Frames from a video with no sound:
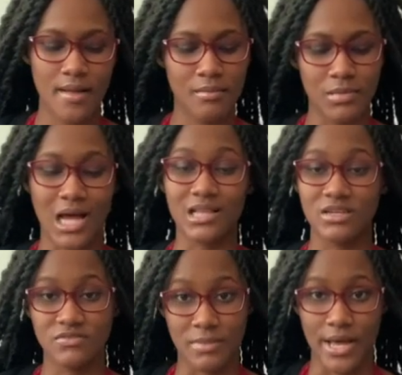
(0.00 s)
Black
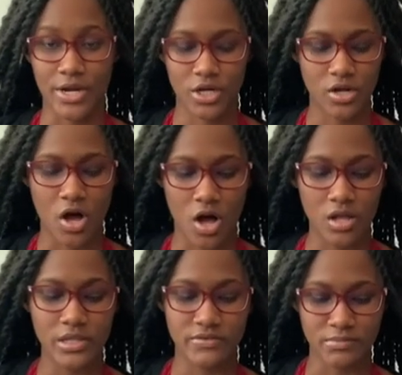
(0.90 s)
lives matter. All
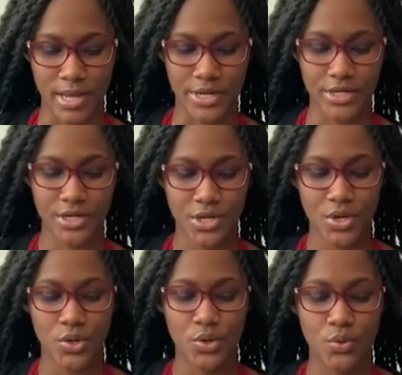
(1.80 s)
lives matter.
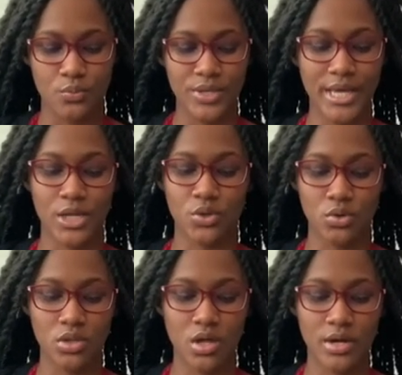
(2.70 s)
We can no
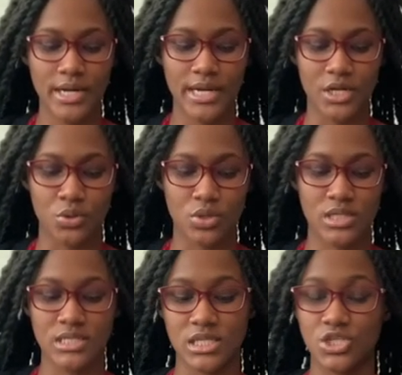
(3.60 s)
longer ignore
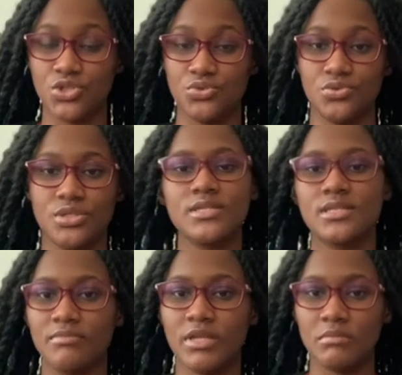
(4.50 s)
these issues.
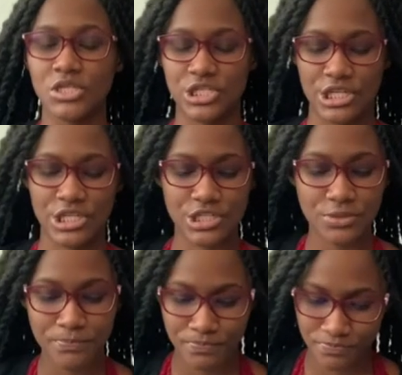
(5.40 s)
Something must change.
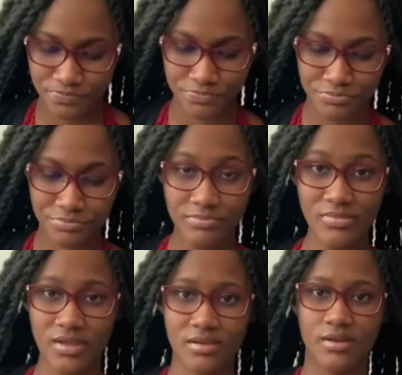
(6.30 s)

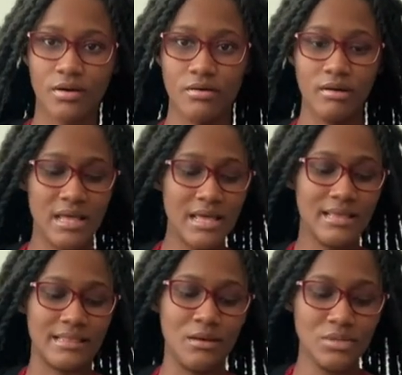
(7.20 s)
Now,
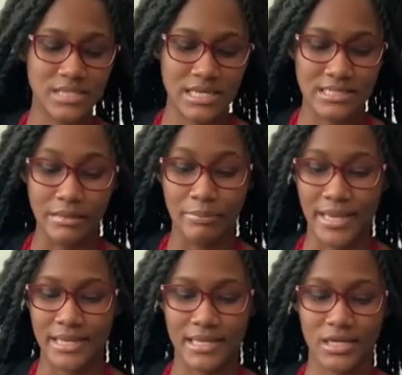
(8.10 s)
that was his
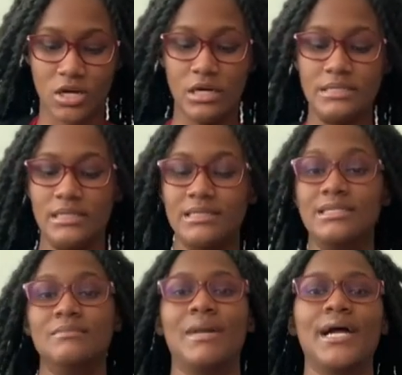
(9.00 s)
opinion on the
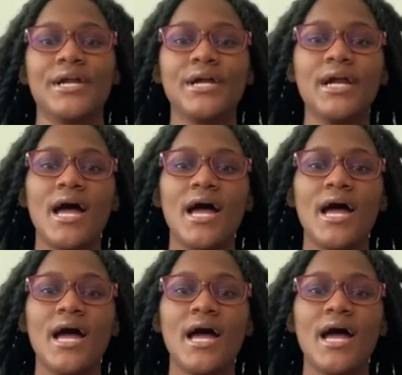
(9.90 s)
matter.